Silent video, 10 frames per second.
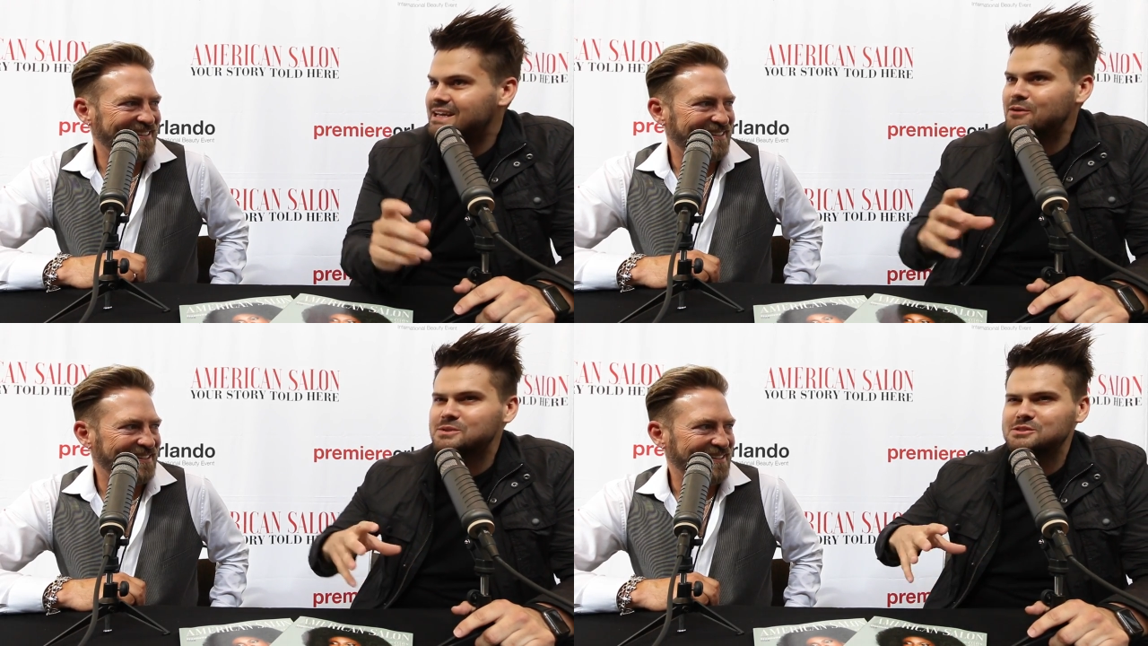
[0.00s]

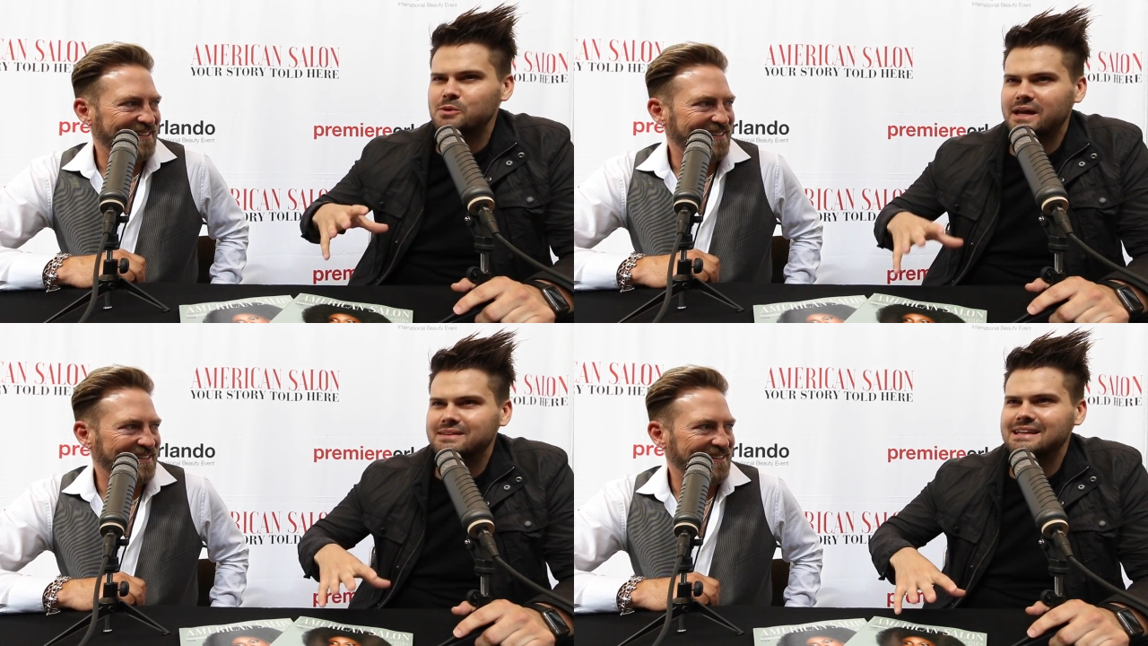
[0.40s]
Speaker 1: It was you
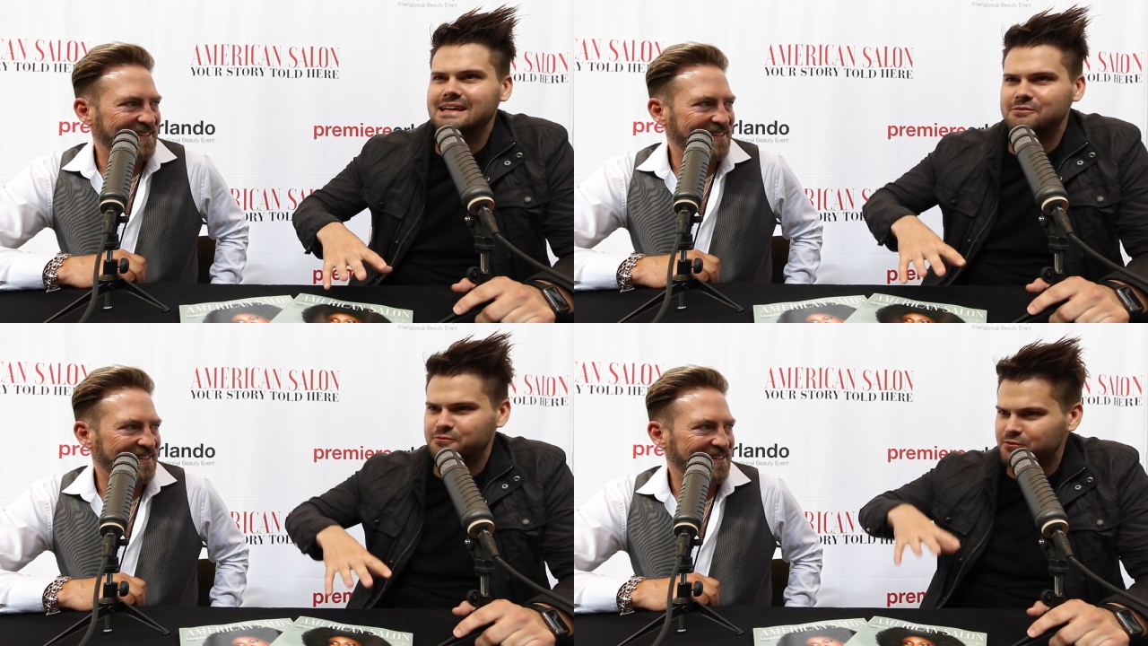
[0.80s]
had the
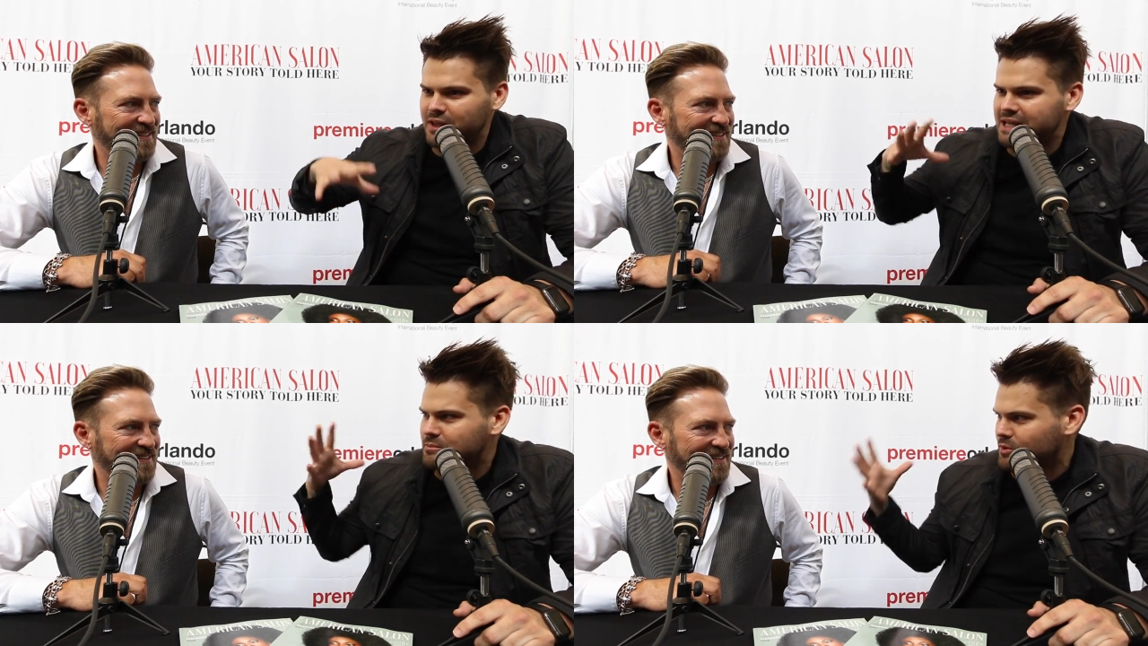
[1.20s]

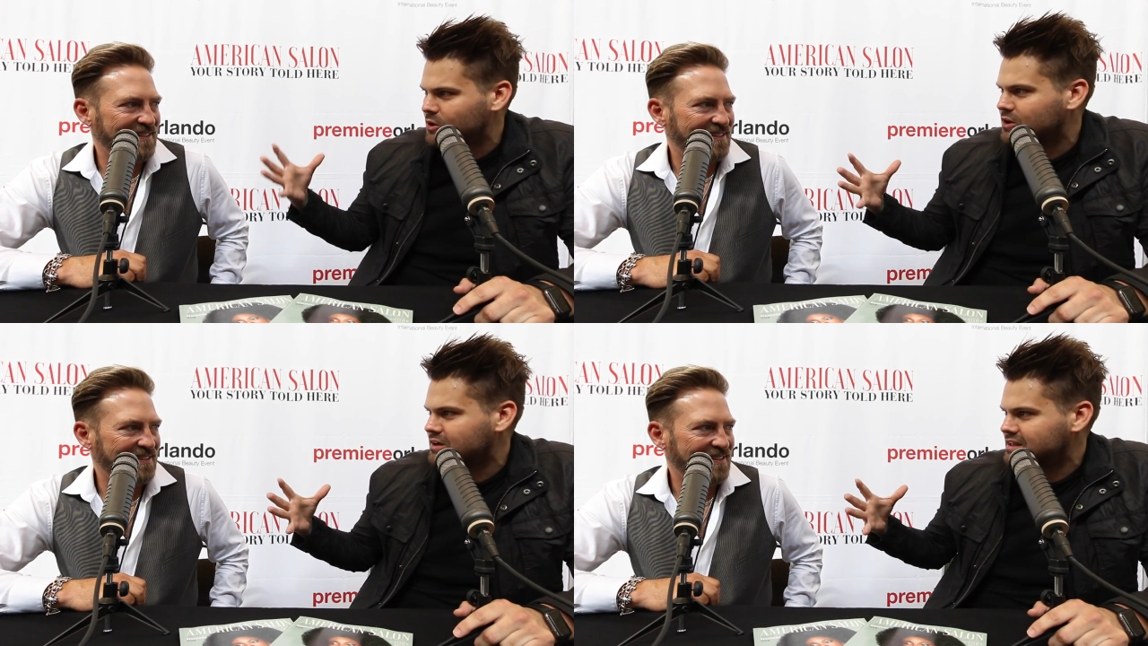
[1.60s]

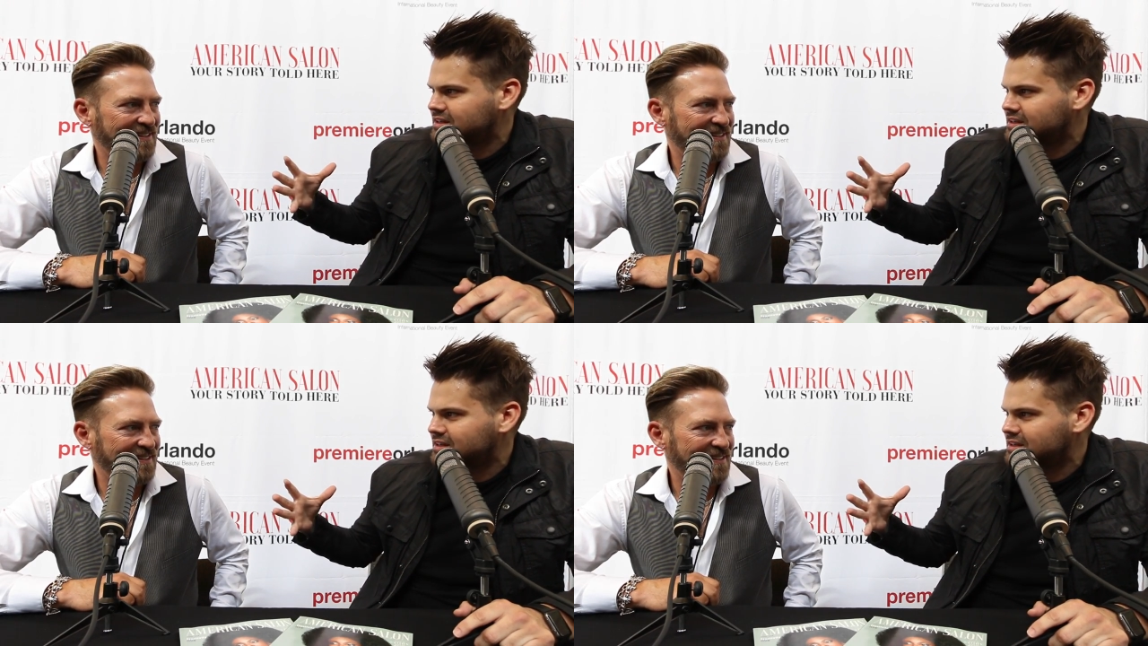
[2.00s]
inflatable